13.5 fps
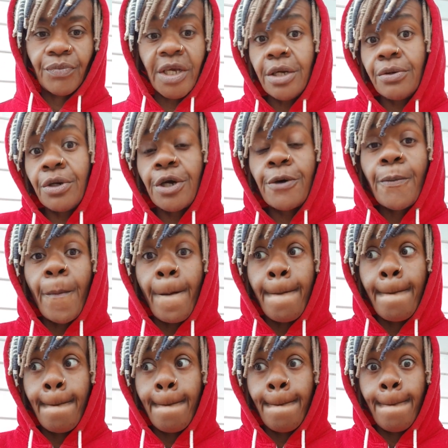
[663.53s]
I don't know.
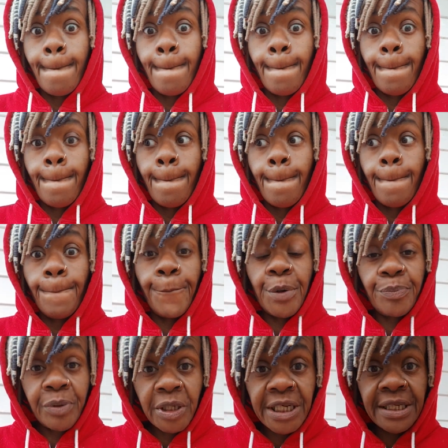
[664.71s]
But
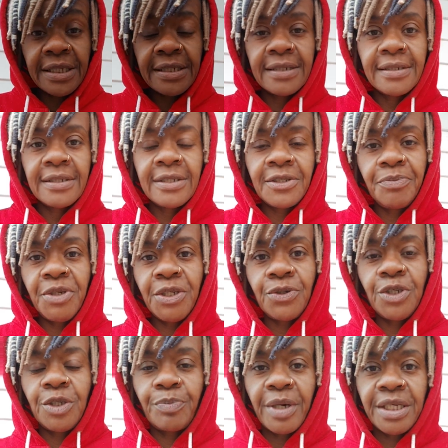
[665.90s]
please, stop
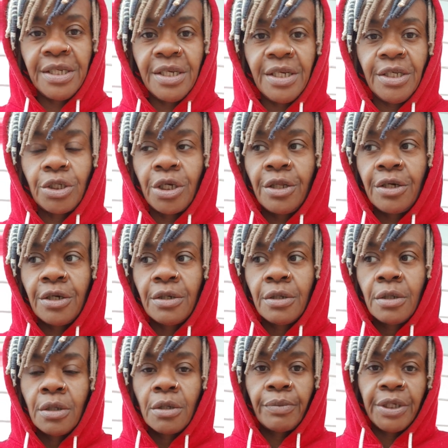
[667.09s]
disrespecting each other.
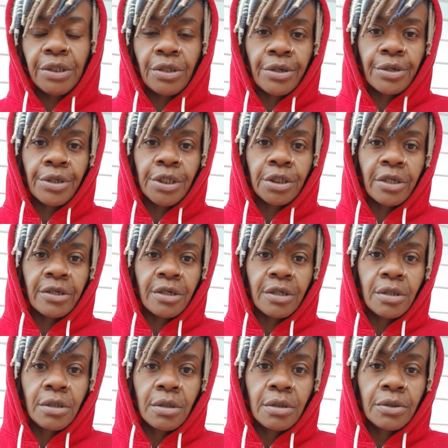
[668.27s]
Please honor each other.
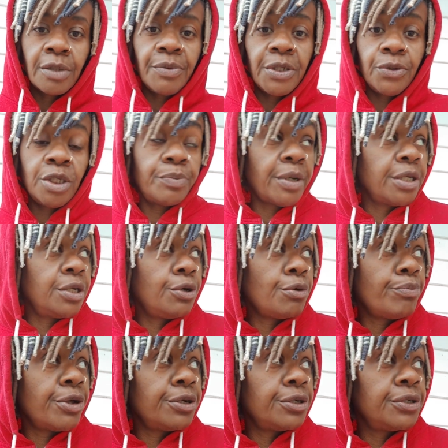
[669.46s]
Stop disrespecting your
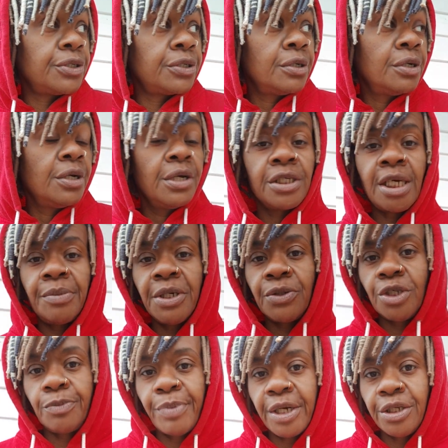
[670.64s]
mothers. Stop
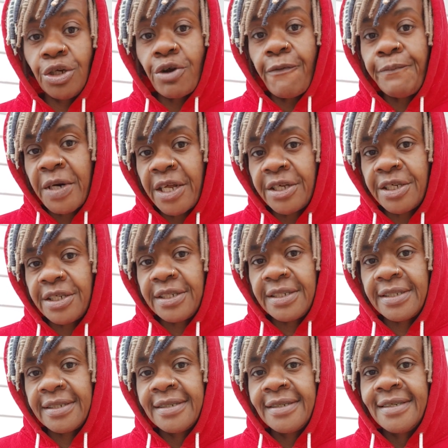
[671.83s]
disrespecting your fathers.
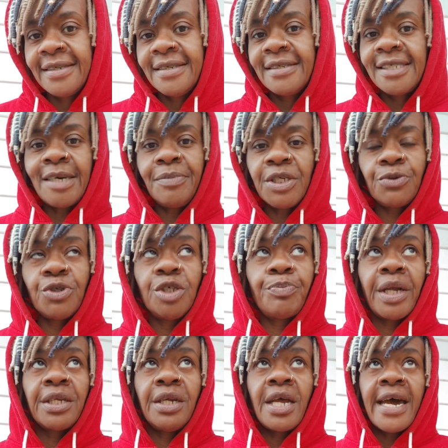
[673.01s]
Stop
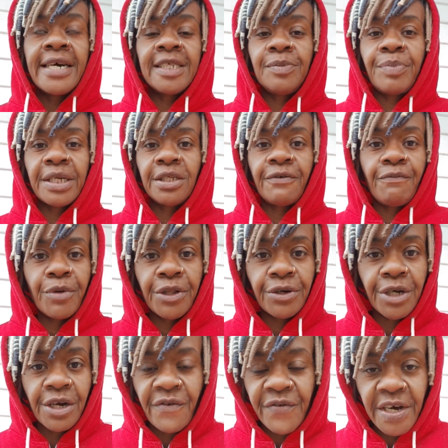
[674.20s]
disrespecting the aspect of mother
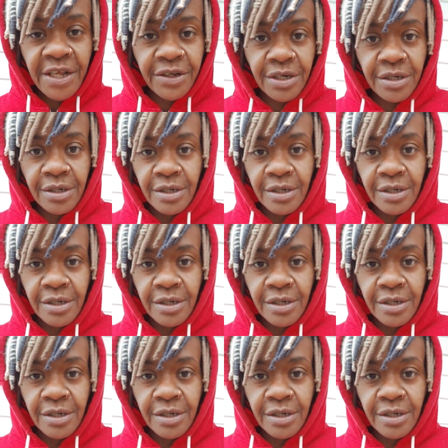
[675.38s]
and father.